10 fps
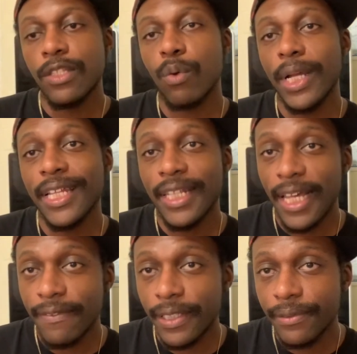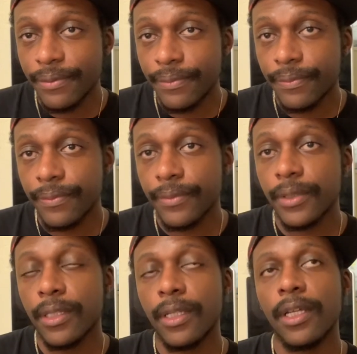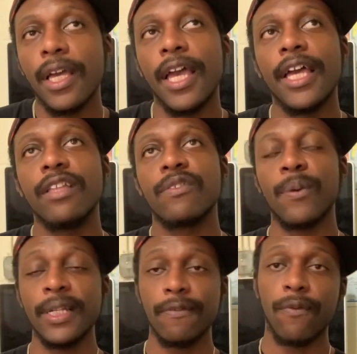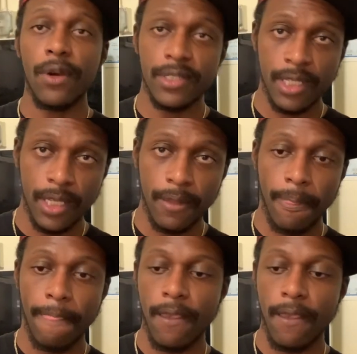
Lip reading: 2011 and 2014,